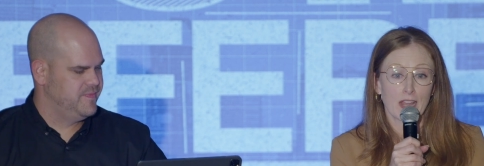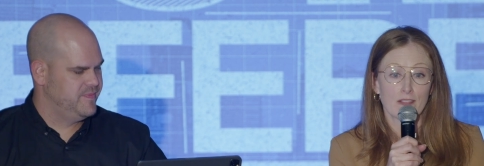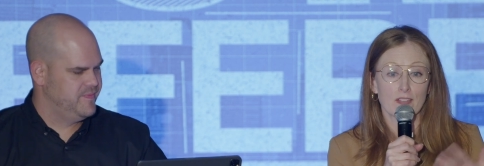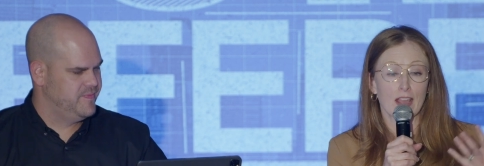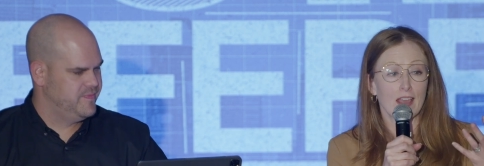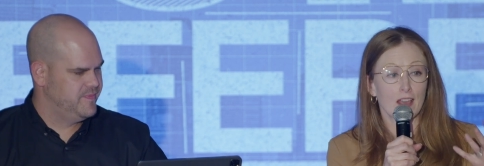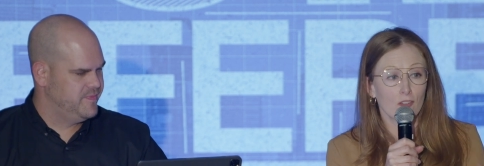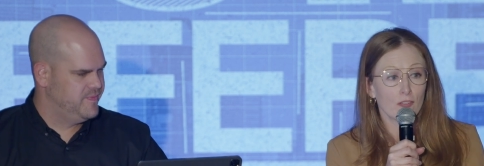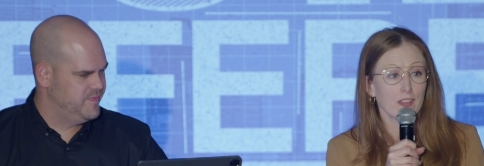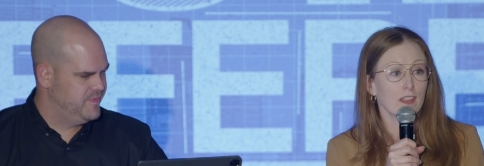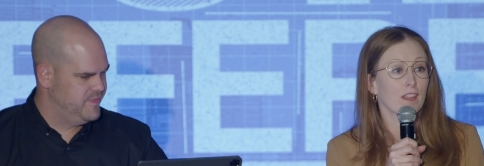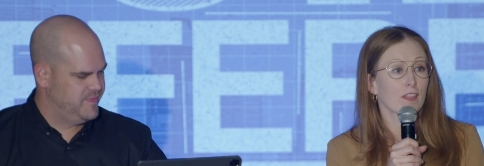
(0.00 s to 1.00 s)
Speaker 1: we're going to have
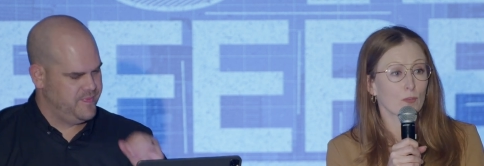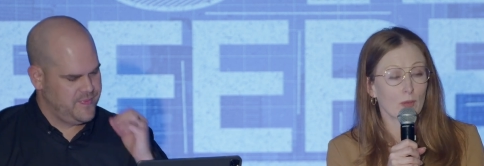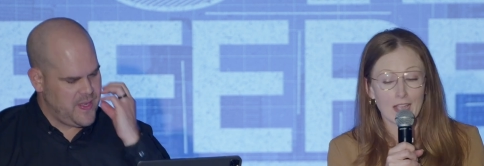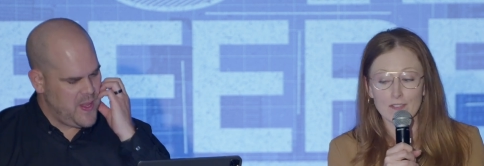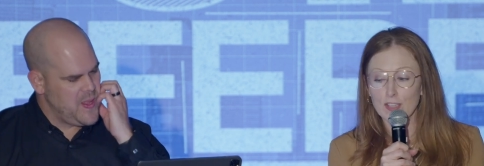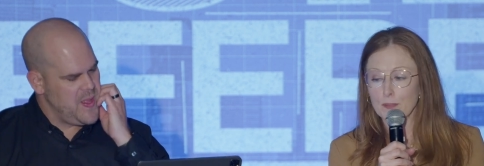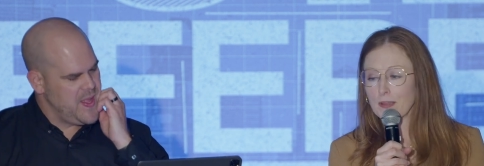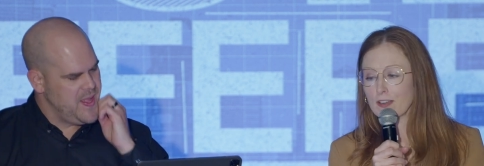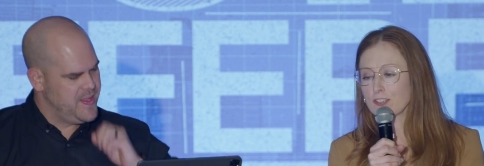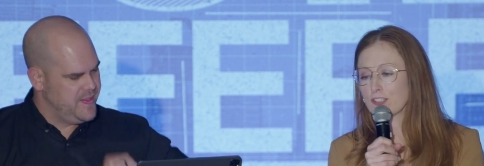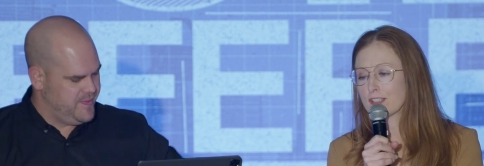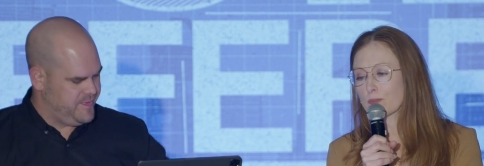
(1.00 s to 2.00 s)
healthy, thriving
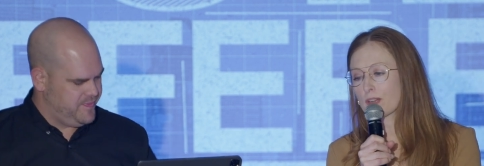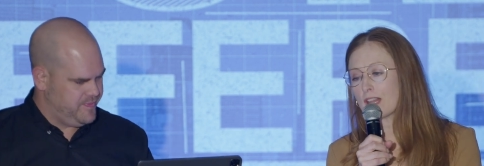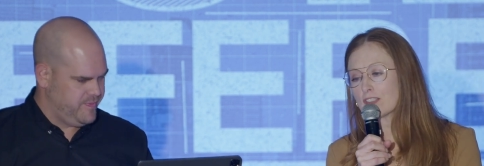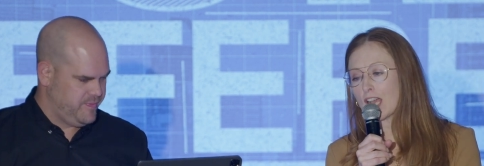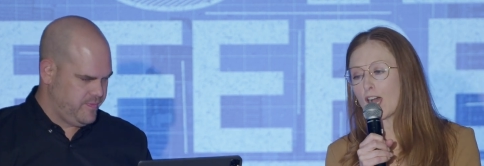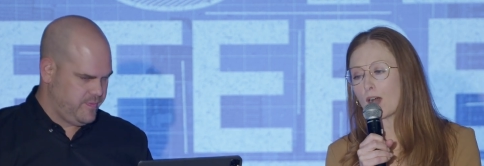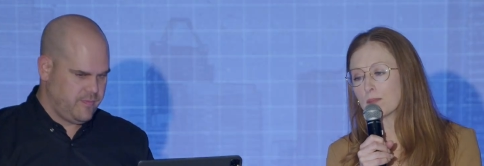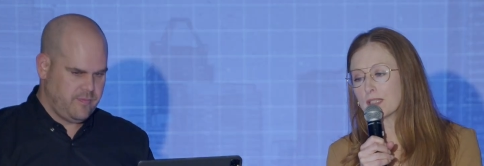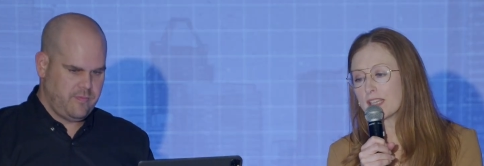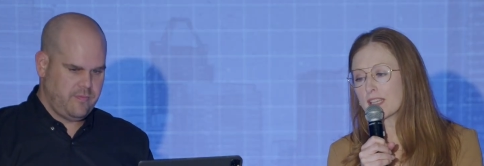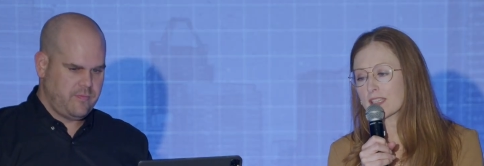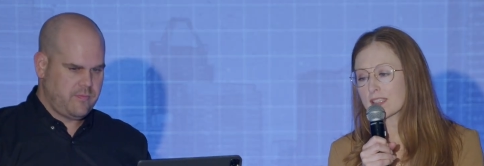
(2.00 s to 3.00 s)
marriages, we're going to have to
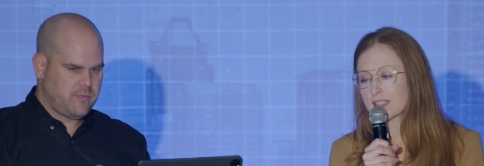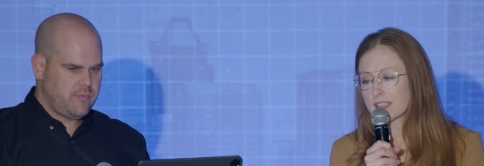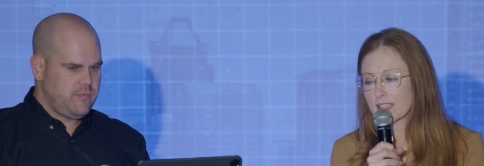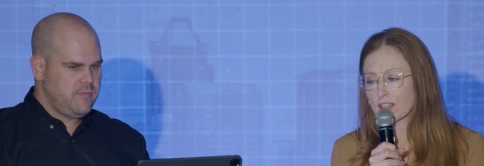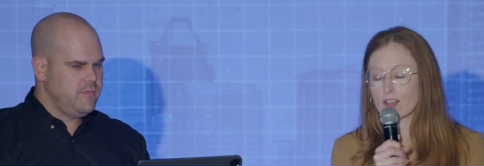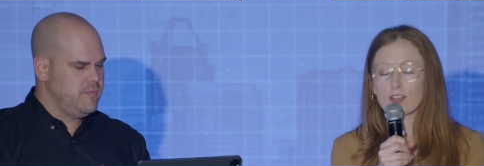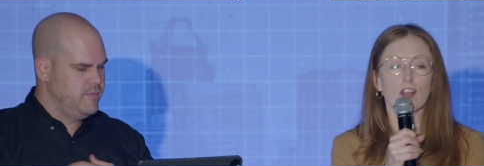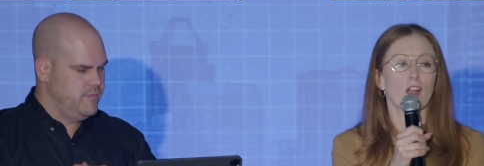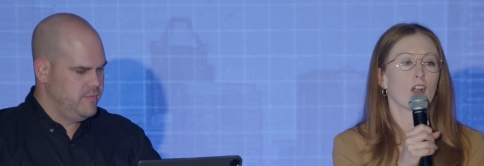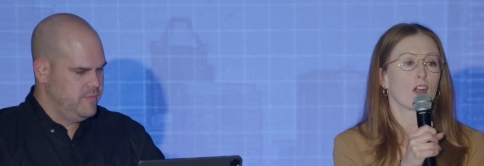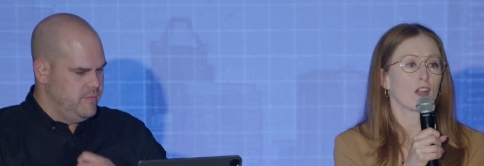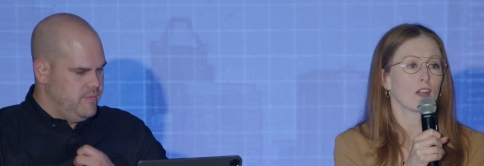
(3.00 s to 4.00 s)
humbly consider
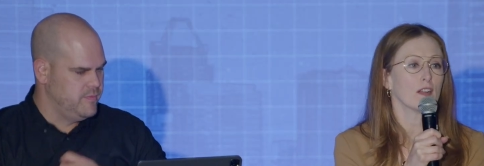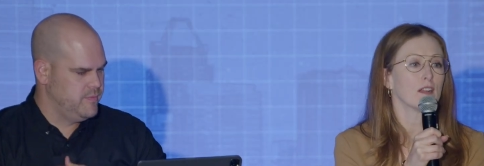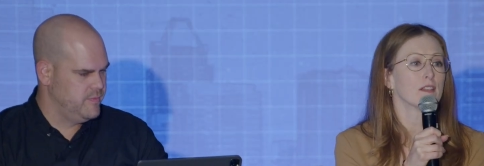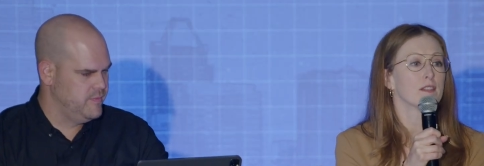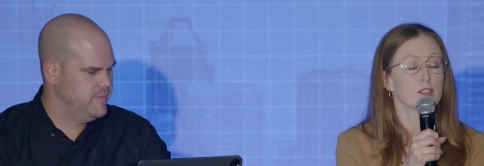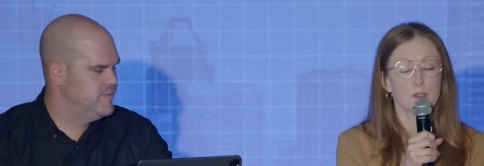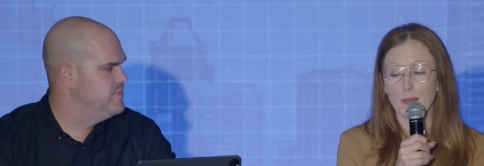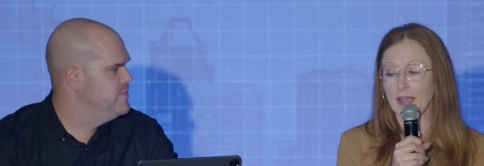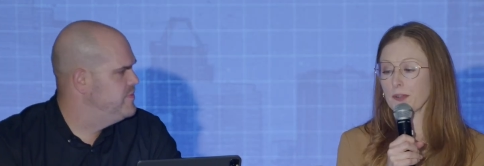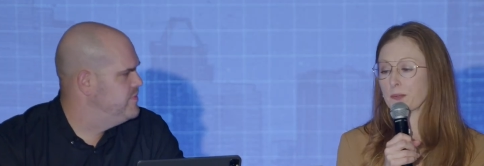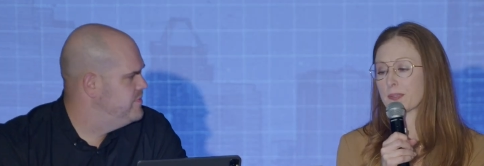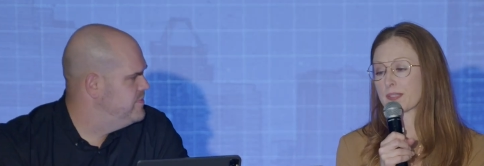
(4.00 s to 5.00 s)
our
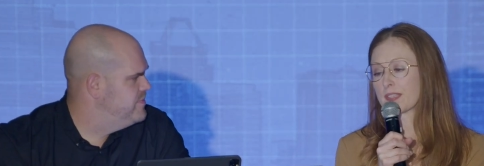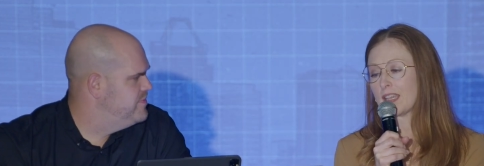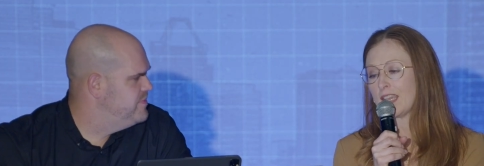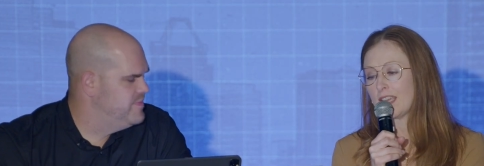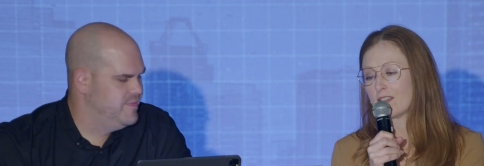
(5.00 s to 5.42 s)
spouse.